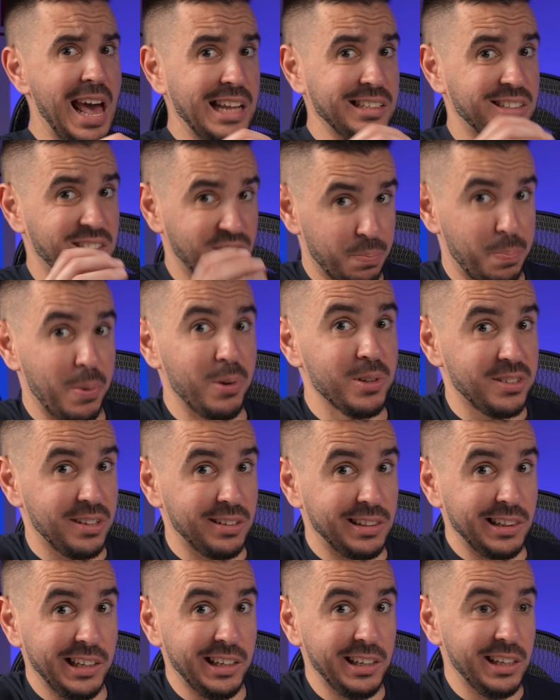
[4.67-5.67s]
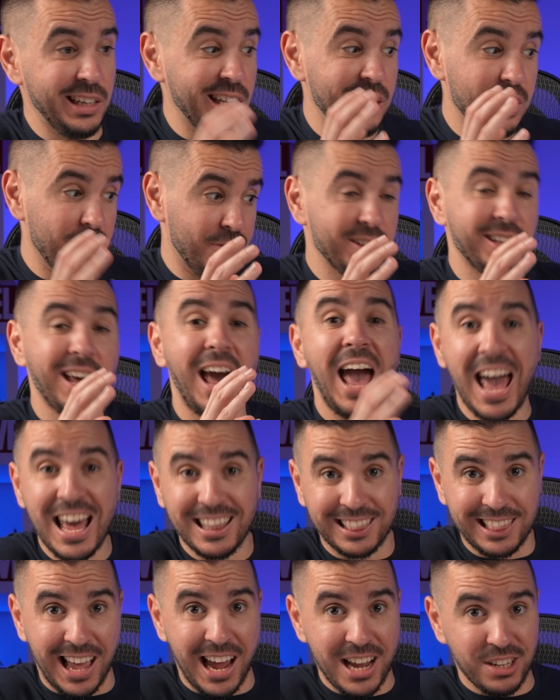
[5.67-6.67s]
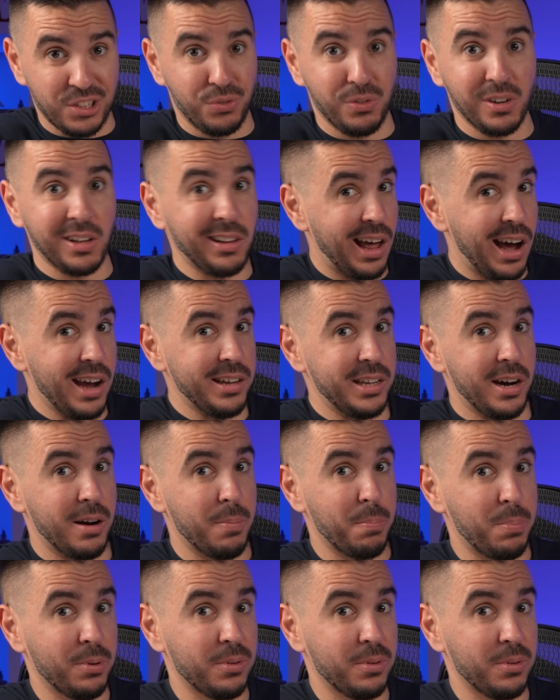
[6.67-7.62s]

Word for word: And supposedly even the headlights will light up.